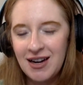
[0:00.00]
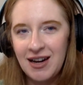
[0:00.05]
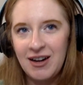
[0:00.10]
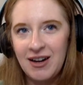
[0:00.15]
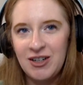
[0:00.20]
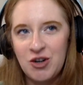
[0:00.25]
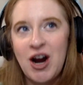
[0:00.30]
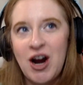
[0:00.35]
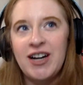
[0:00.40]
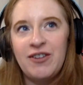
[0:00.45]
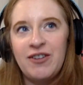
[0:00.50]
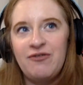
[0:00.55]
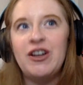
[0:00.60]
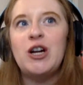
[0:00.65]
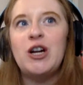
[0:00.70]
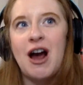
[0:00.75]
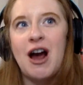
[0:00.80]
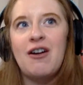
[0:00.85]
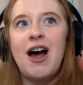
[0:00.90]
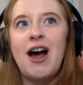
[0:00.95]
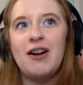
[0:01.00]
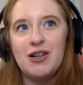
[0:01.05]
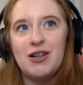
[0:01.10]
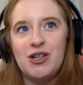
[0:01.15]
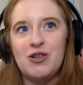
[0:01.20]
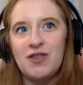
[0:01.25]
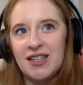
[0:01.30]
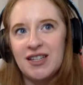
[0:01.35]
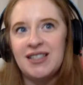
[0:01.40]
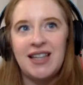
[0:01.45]
and trying to figure out how to
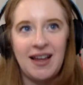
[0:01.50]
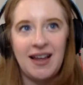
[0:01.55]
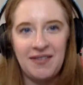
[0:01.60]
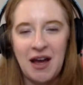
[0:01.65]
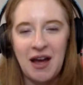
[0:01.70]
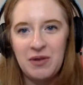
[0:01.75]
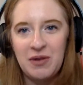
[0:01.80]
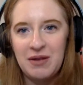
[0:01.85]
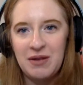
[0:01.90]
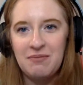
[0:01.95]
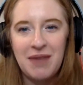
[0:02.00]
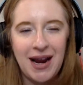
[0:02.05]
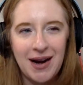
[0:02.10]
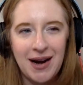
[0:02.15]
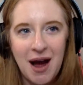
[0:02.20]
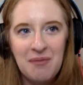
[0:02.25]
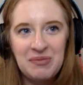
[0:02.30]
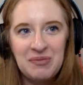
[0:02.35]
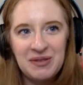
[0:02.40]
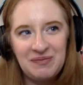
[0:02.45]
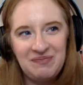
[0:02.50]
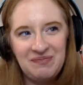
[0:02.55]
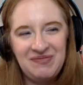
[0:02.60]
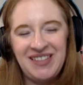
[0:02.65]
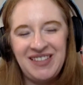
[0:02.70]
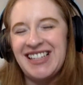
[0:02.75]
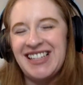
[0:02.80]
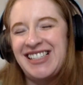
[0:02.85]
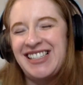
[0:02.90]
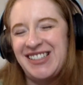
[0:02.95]
do this thing that we made up,
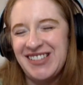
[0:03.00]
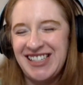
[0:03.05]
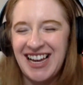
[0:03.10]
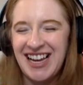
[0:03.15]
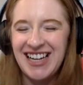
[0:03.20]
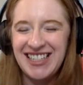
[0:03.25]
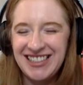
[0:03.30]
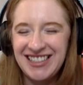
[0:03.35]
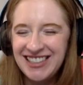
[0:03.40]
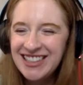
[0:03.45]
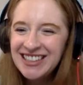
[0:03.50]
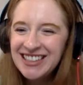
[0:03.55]
as you said.